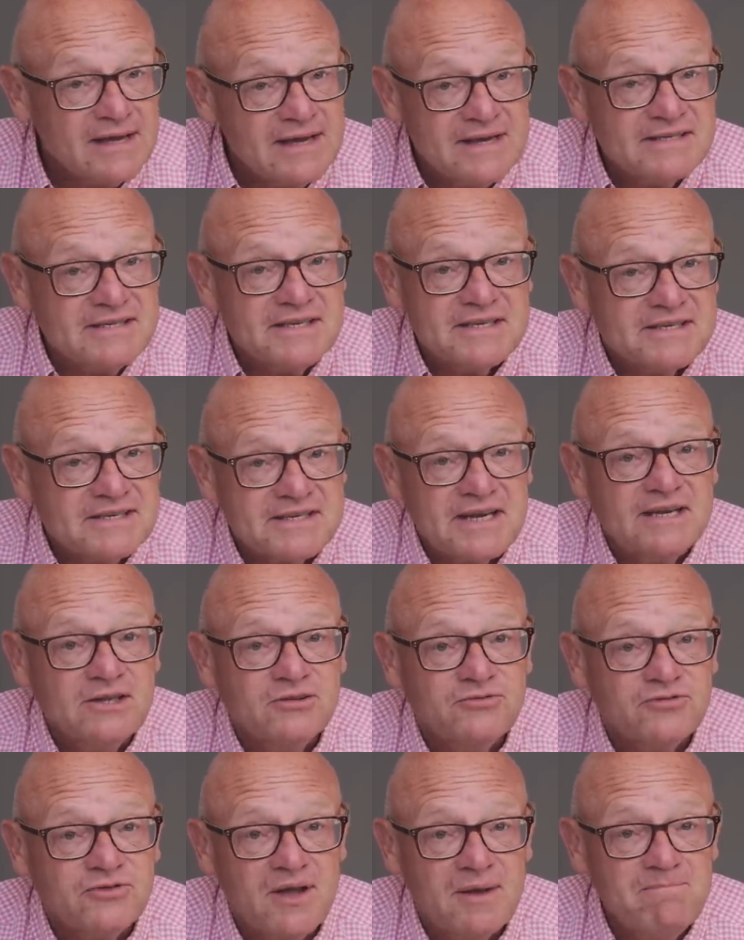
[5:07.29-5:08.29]
is
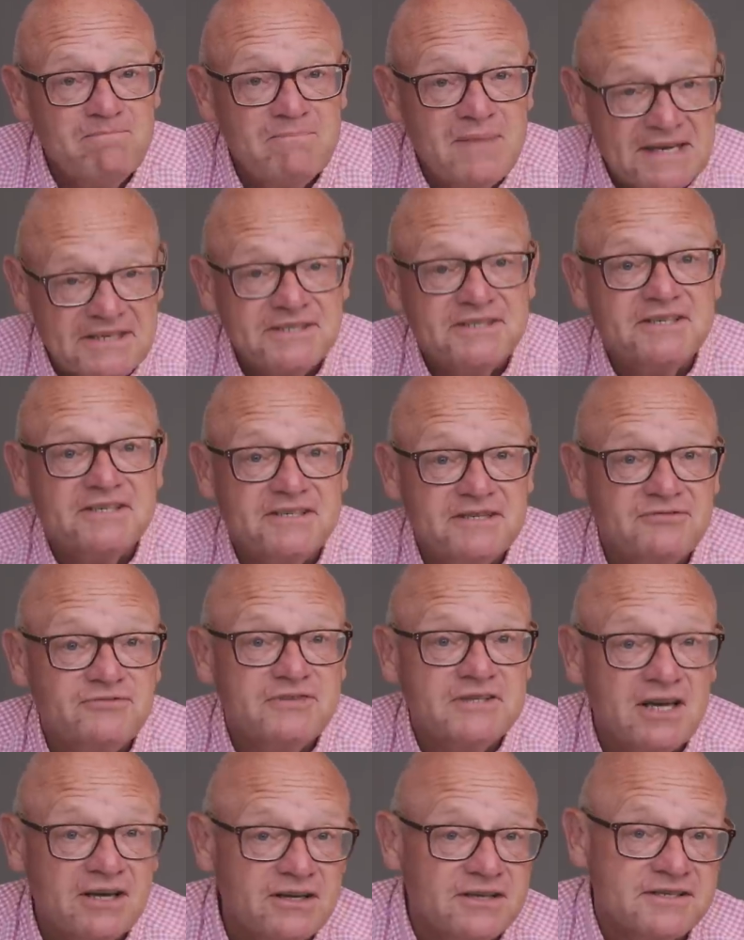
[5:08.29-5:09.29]
itself a meditative
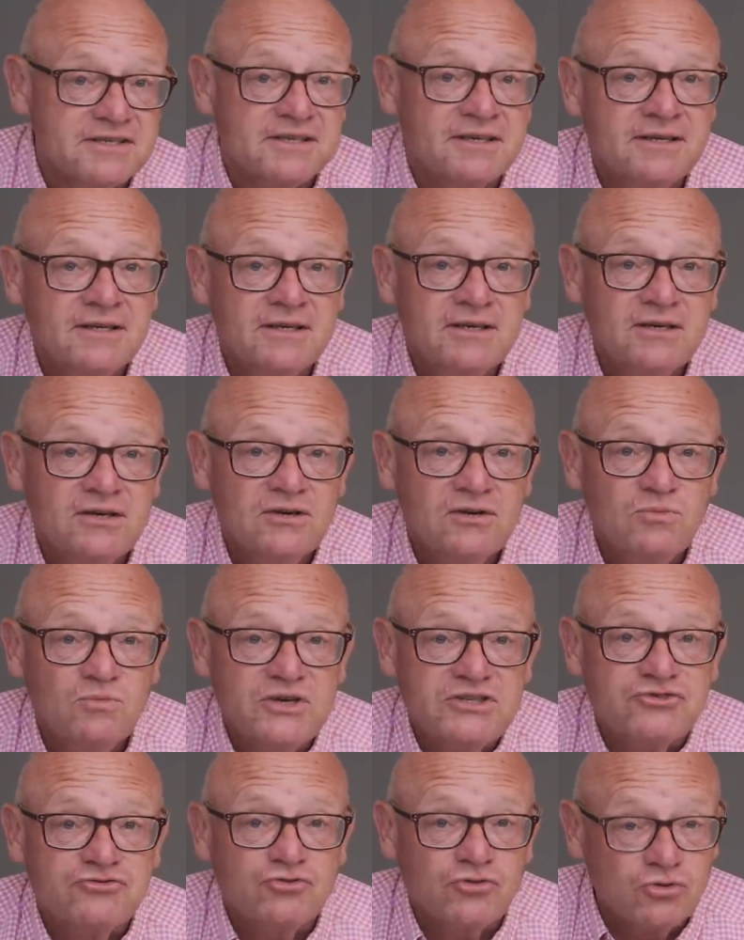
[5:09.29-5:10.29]
task
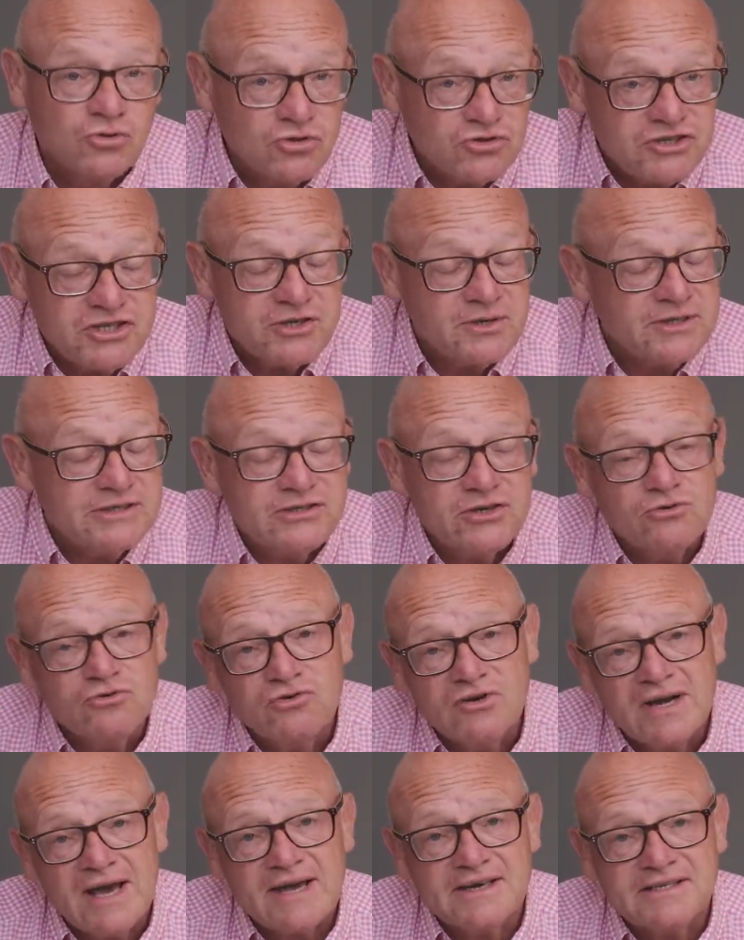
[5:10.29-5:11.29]
which draws you into a
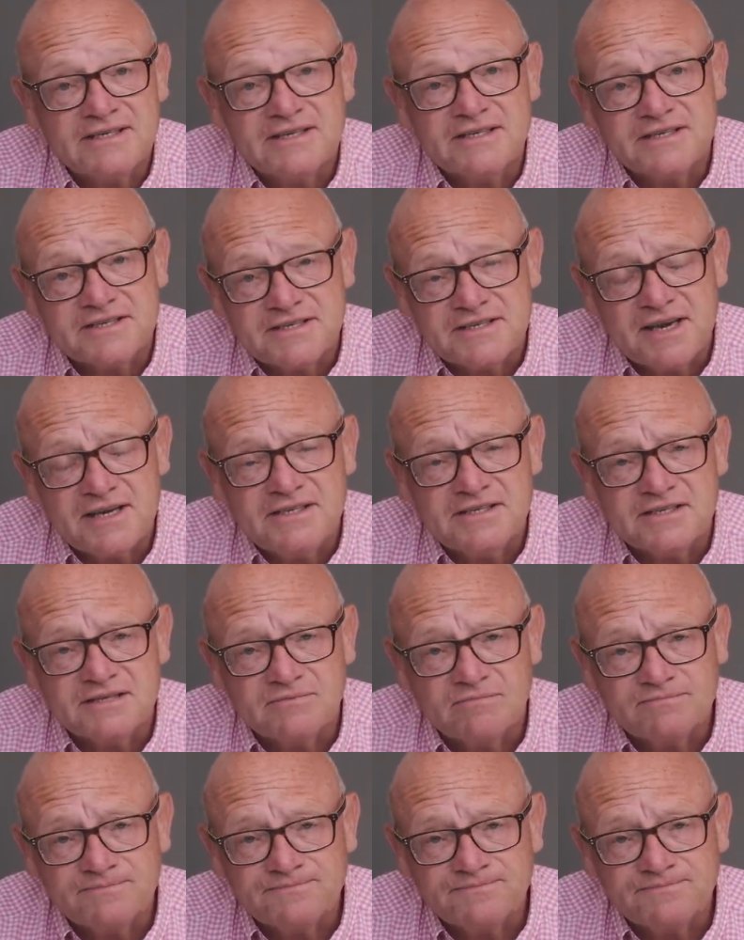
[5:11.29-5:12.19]
relaxing state.